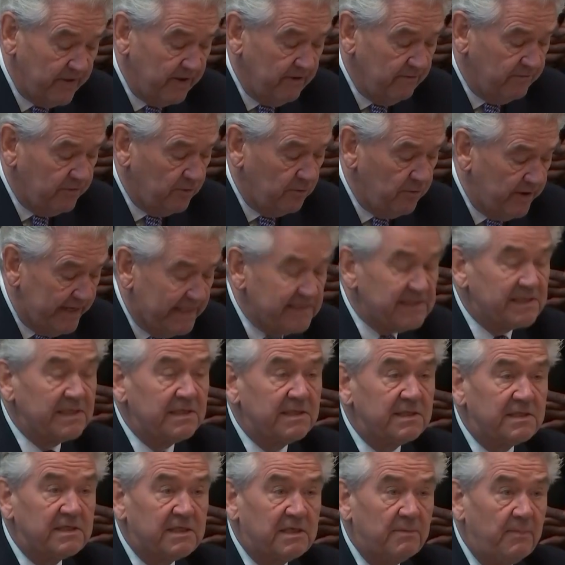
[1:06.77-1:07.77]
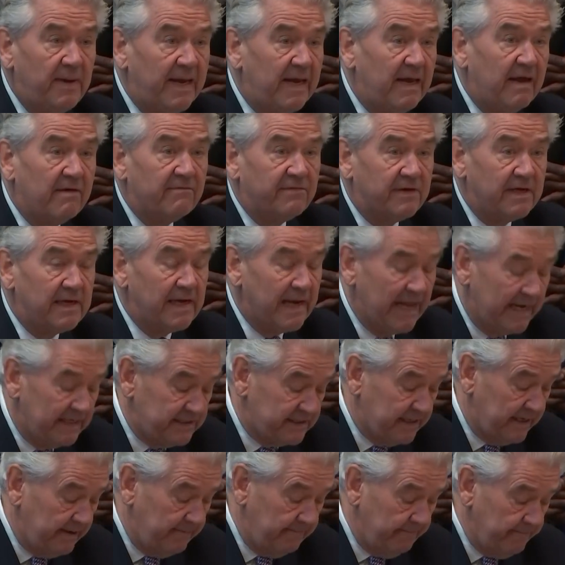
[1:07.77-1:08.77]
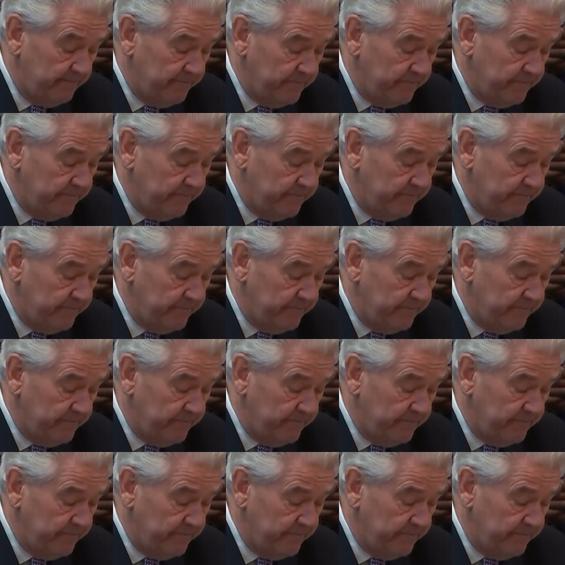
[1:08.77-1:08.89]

for reasons to be given later.